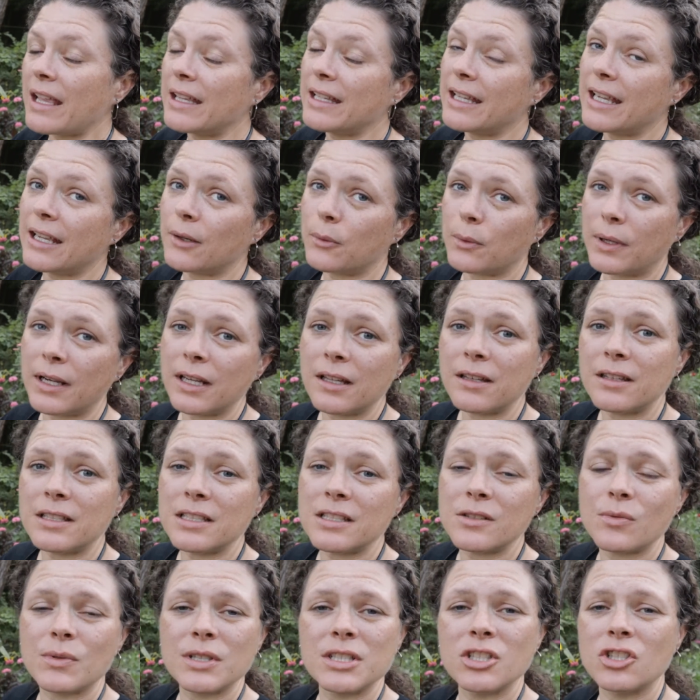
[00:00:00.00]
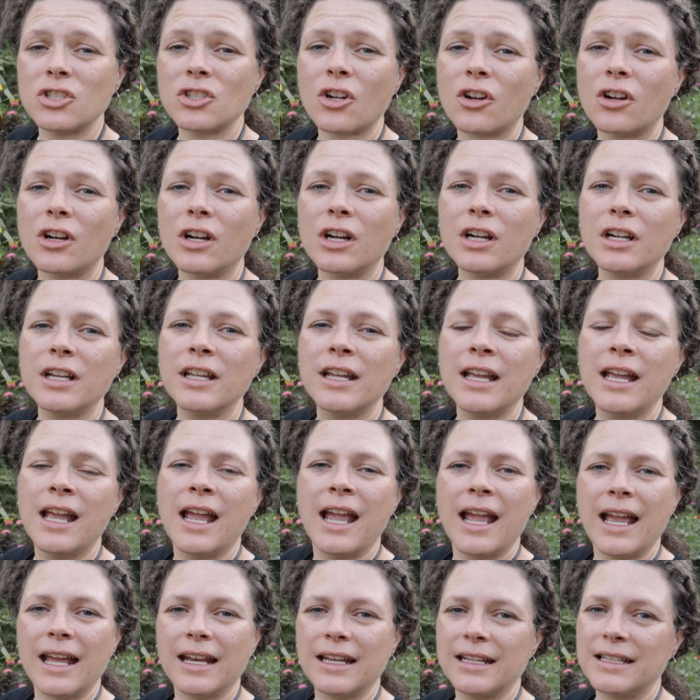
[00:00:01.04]
Get rid of the Swiss chard.
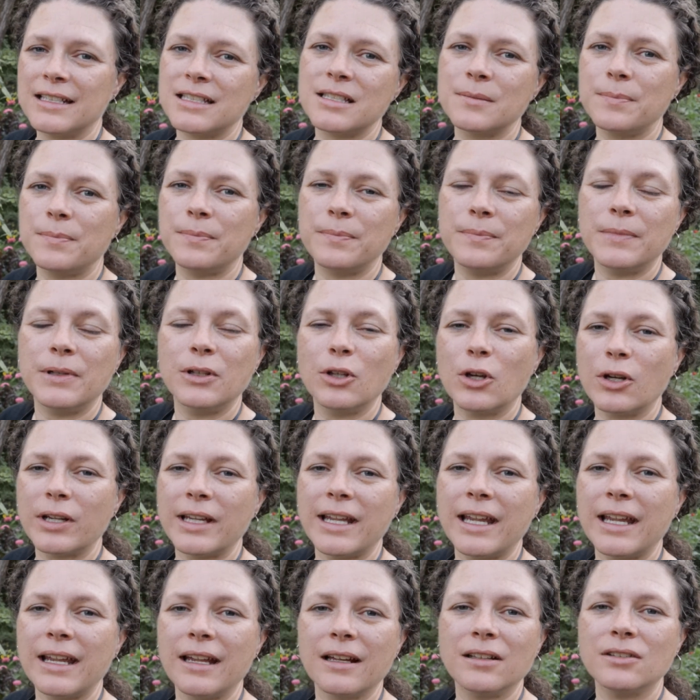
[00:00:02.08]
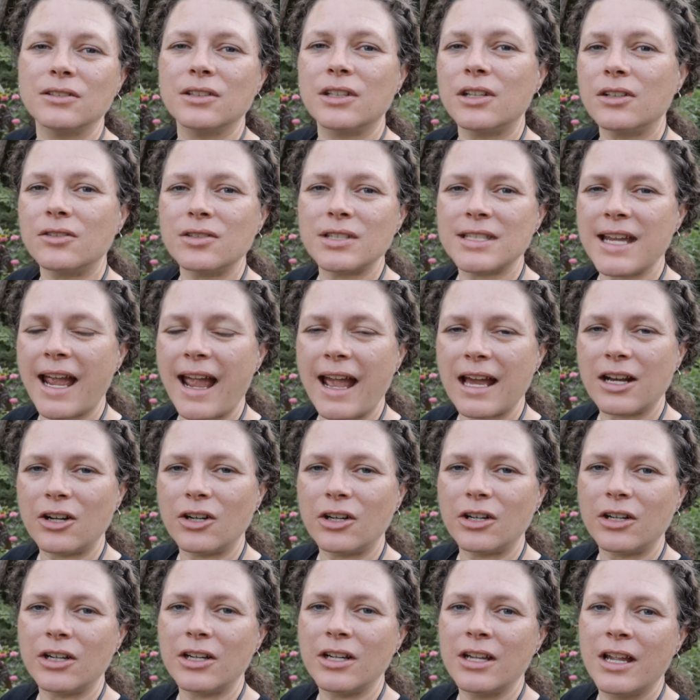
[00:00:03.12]
It is looking a little
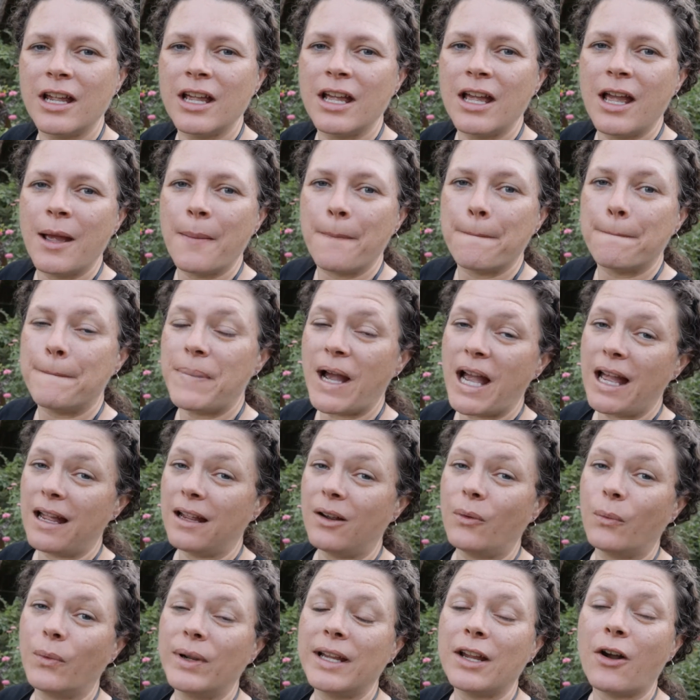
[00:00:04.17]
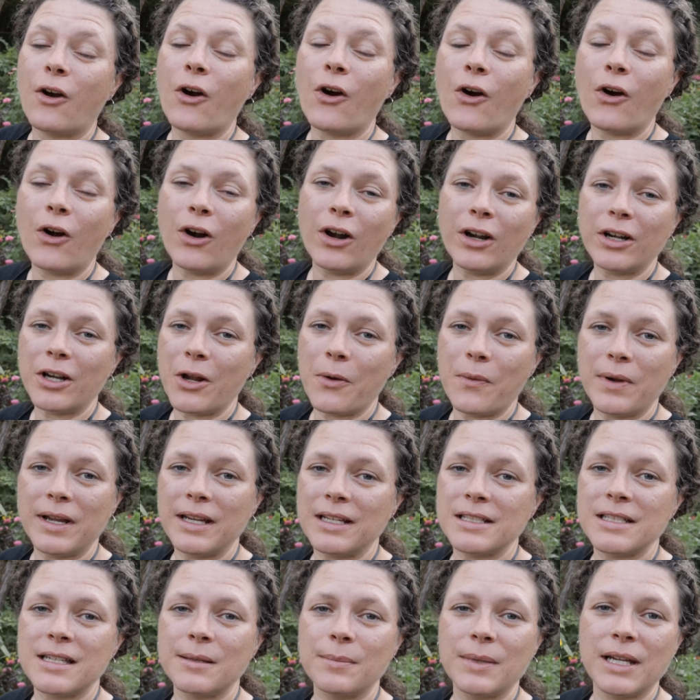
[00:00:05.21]
tattered but we are
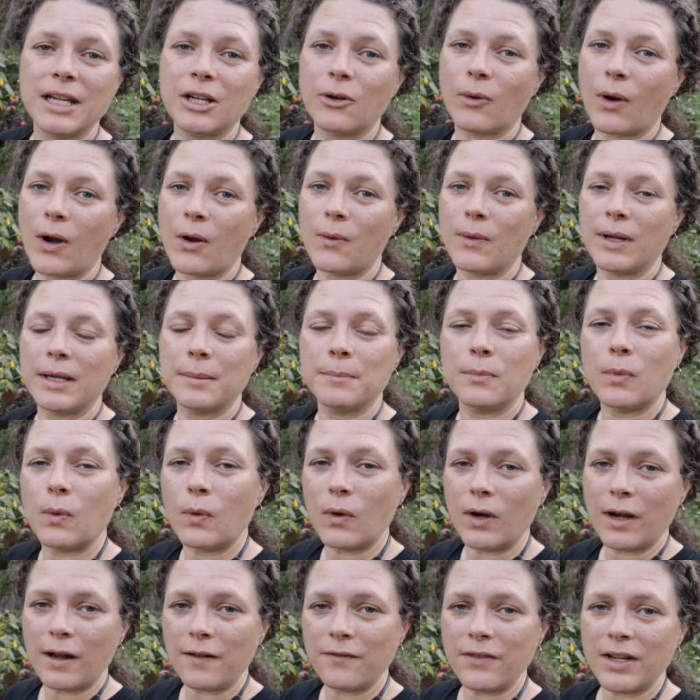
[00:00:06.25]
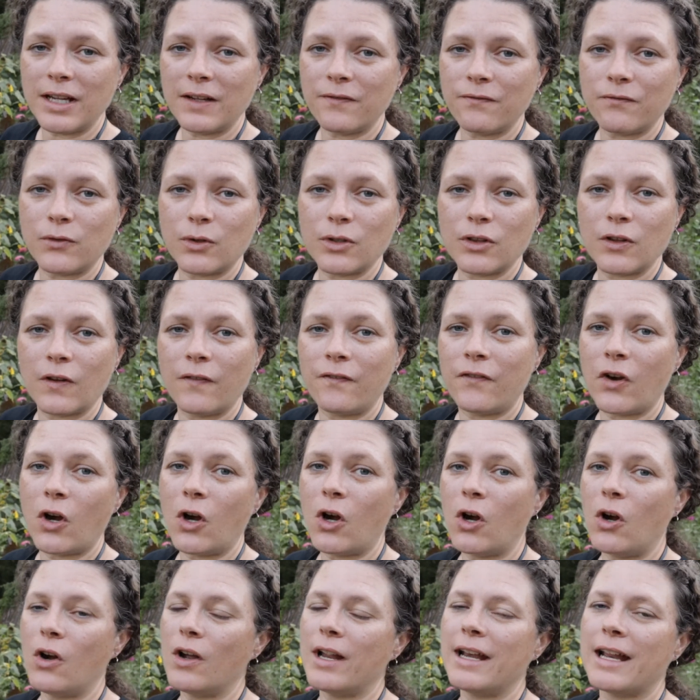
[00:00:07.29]
going to be growing more of it for the
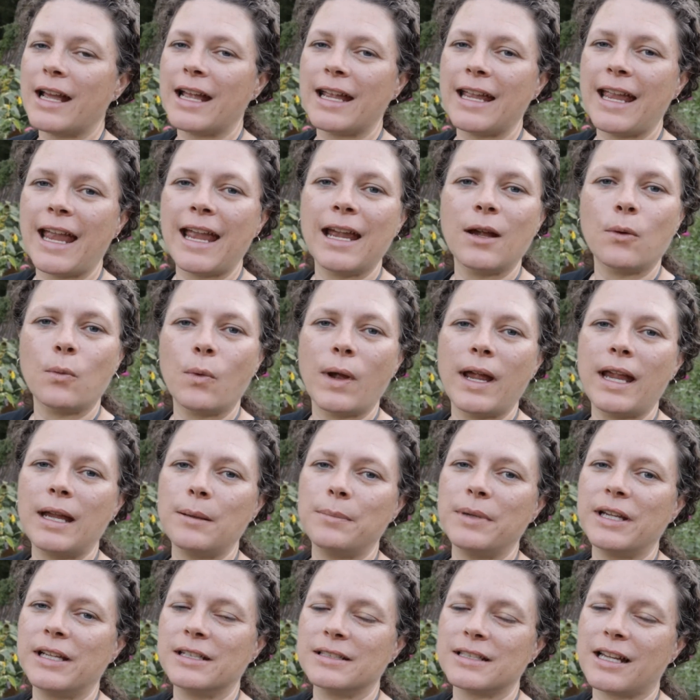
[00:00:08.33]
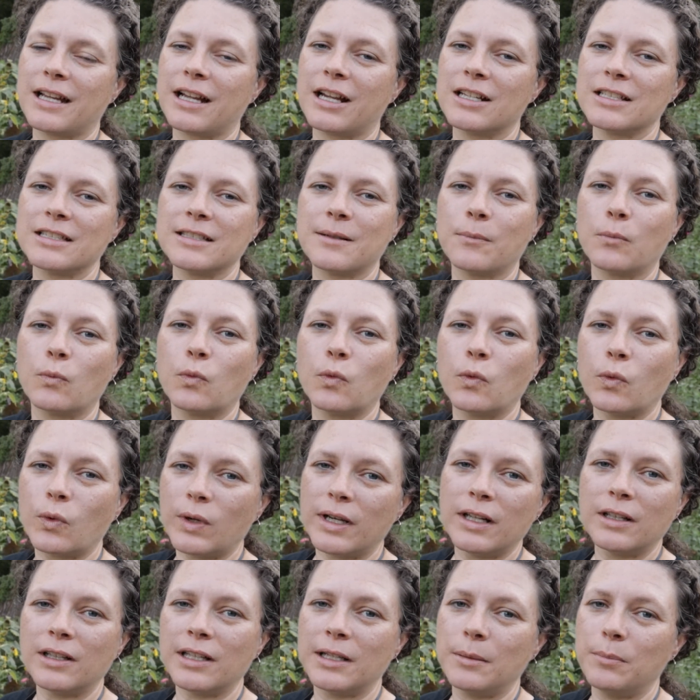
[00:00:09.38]
fall and I can't wait because I got some
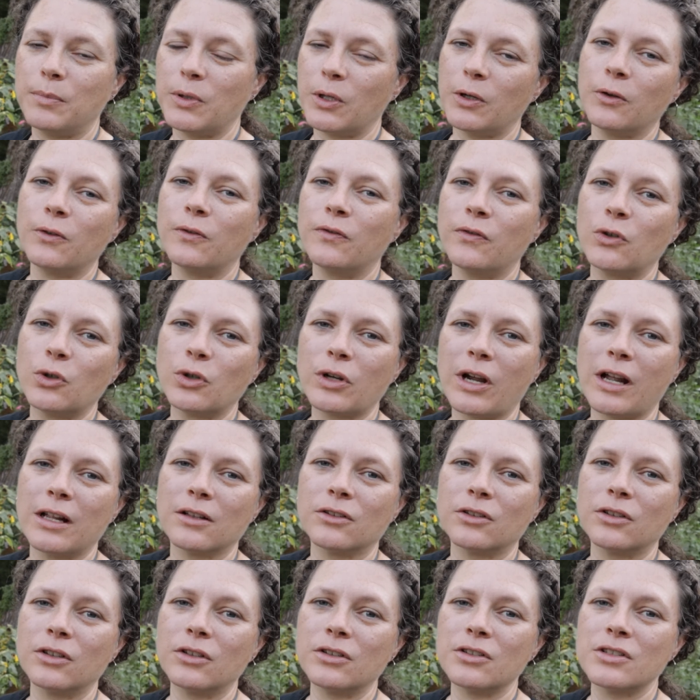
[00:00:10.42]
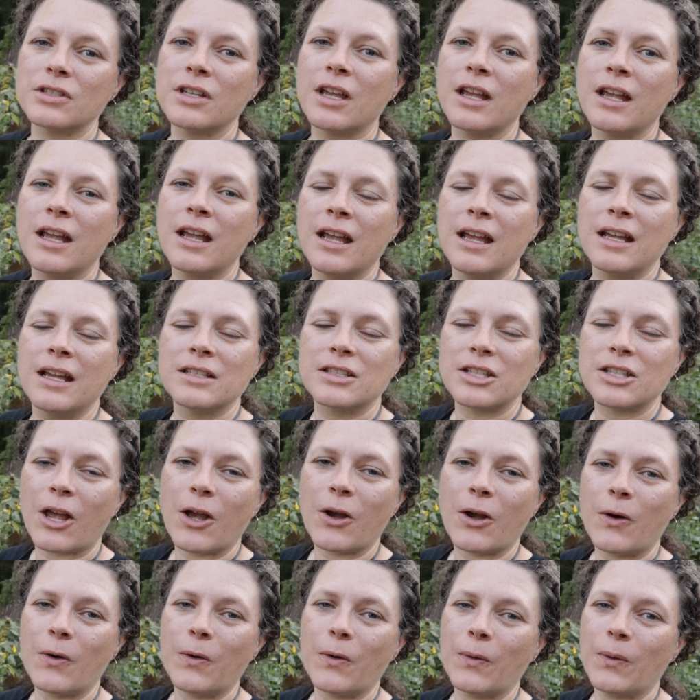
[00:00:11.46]
really beautiful colors
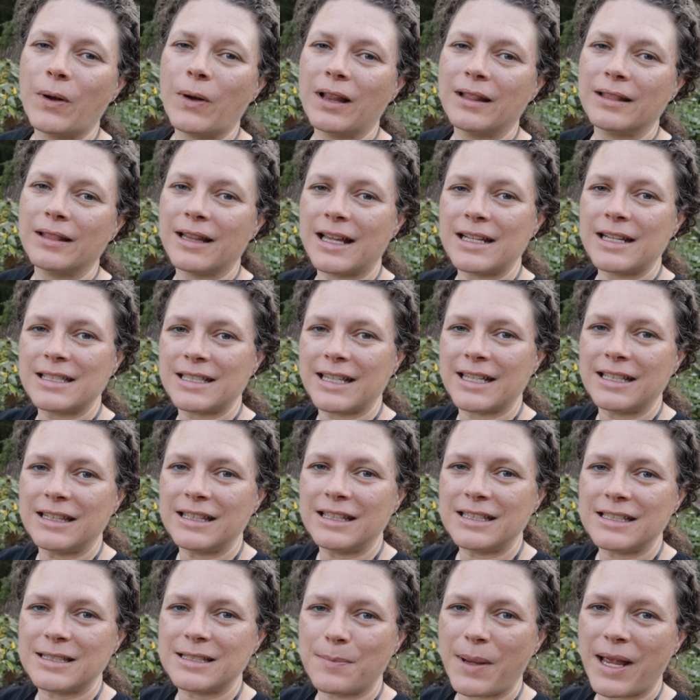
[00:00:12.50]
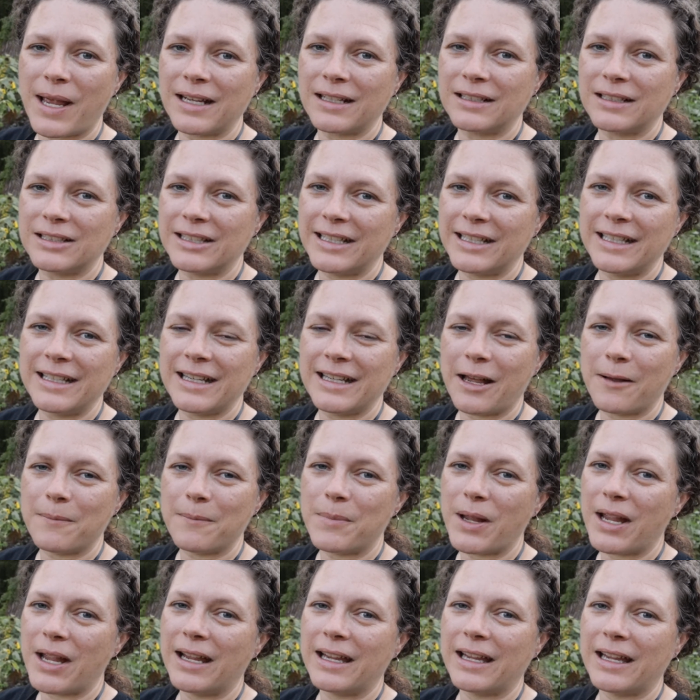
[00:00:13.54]
so let's get this bed cleaned
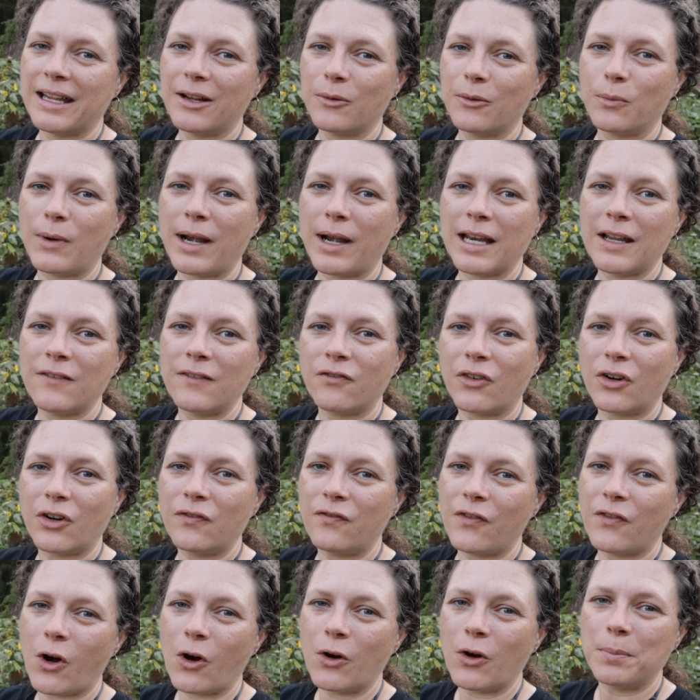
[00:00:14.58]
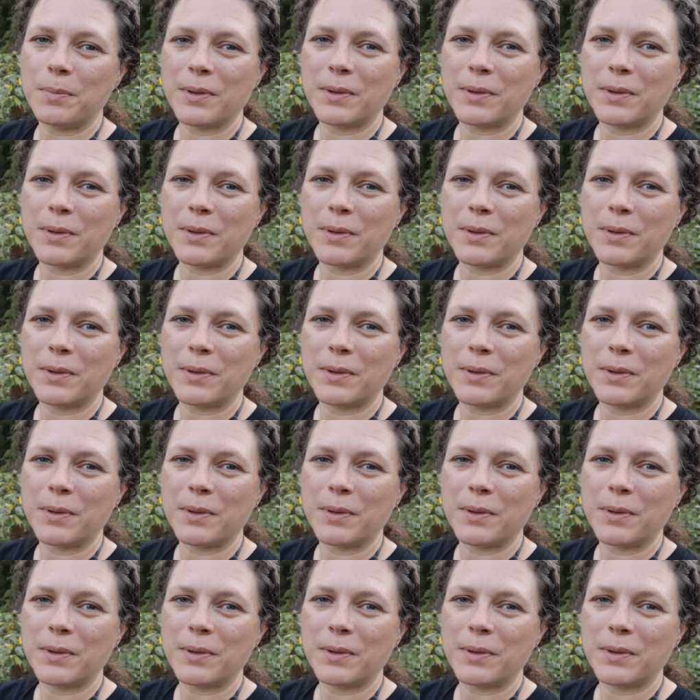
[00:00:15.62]
up and get ready for fall